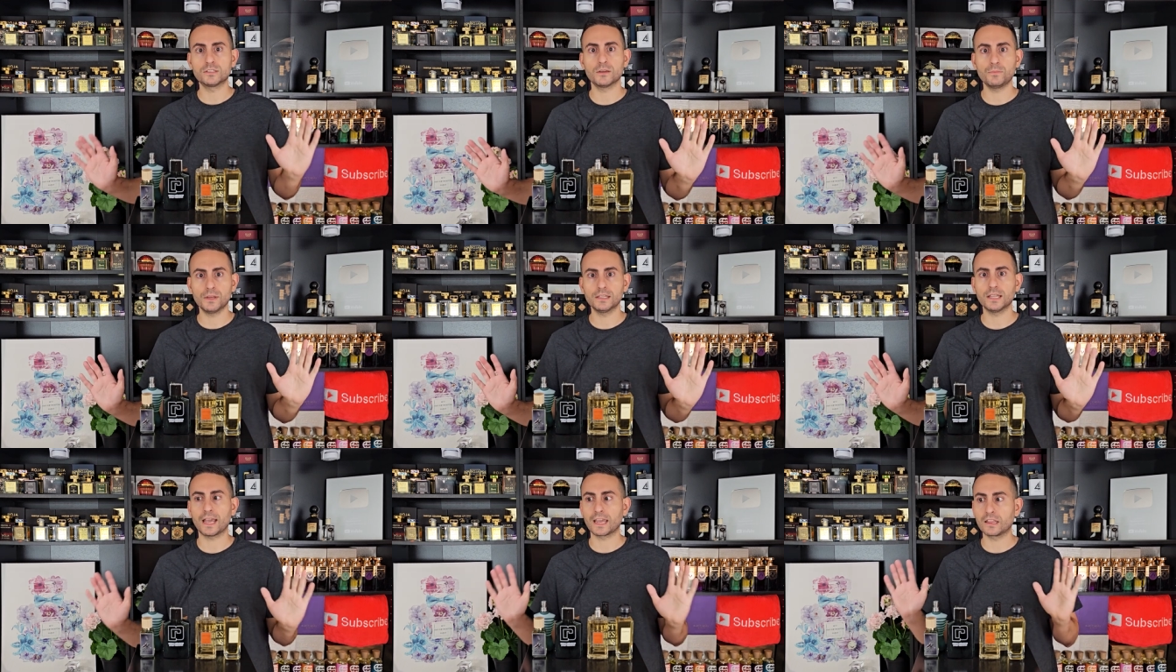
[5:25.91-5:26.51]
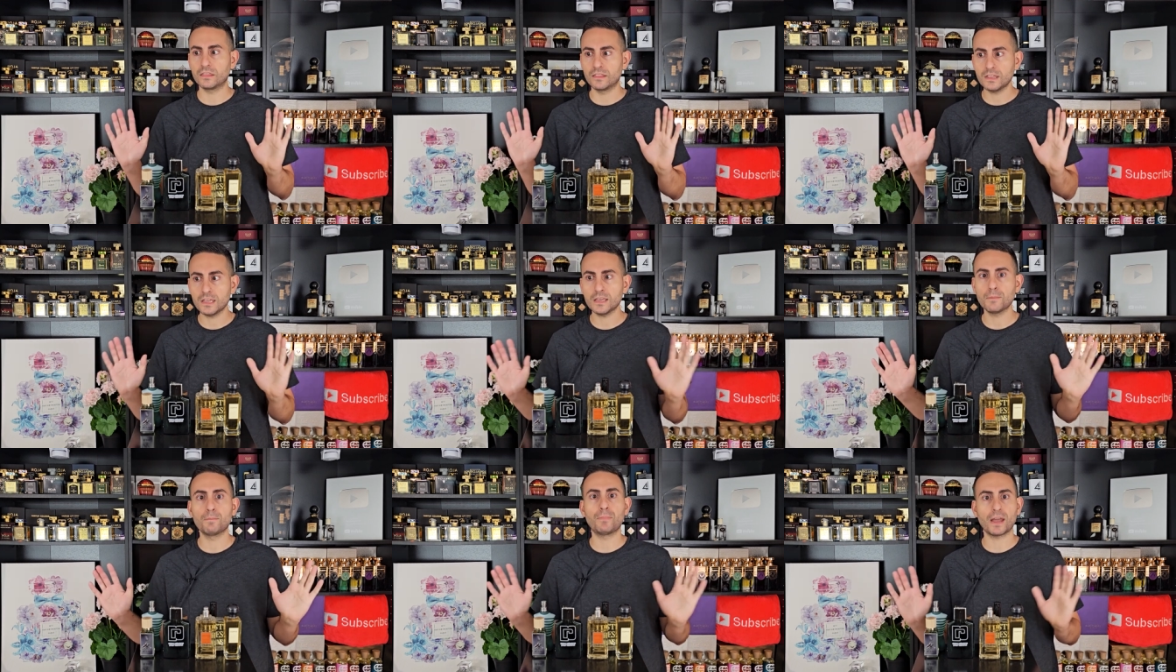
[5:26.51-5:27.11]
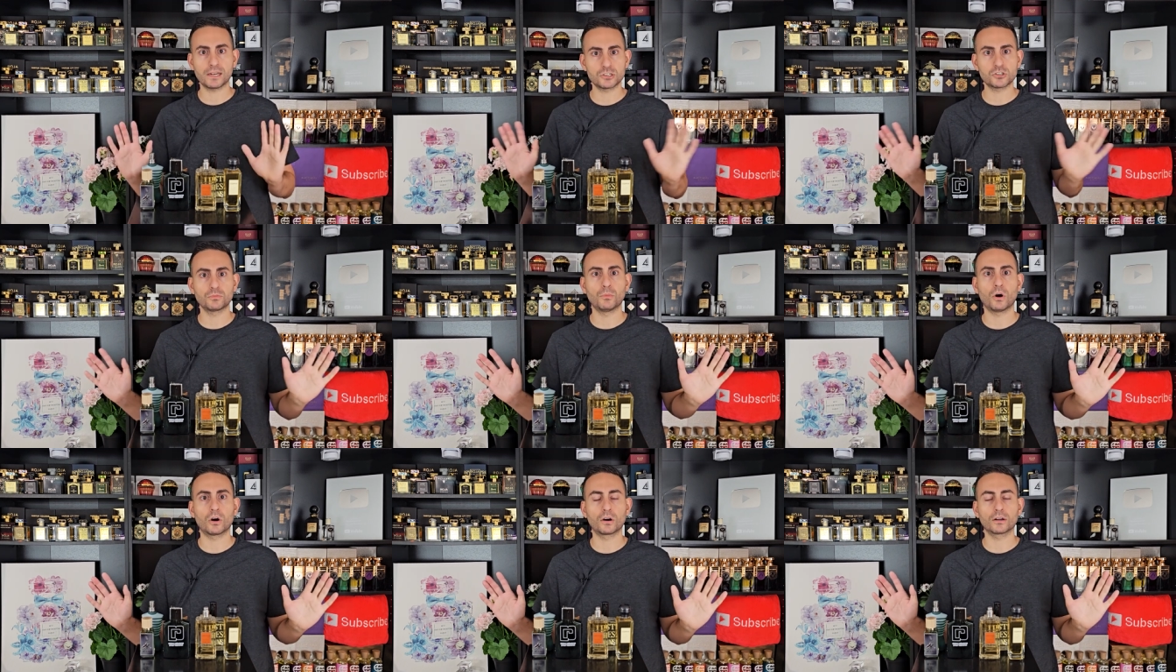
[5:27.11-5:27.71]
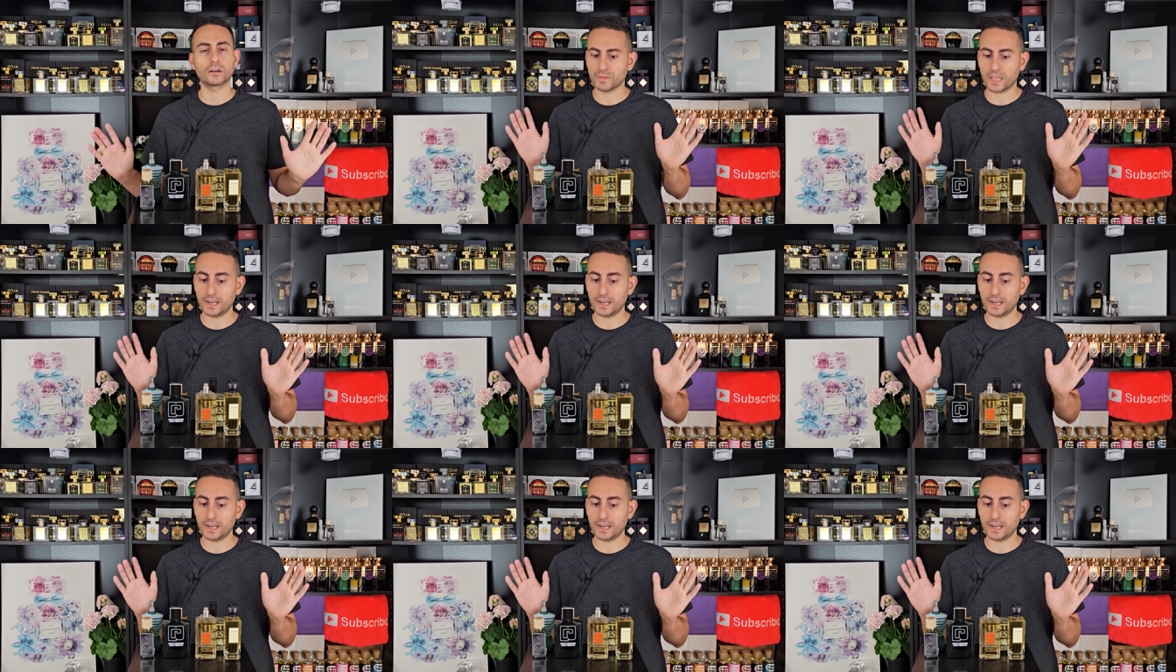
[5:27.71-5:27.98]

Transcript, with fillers: to be like the benchmark.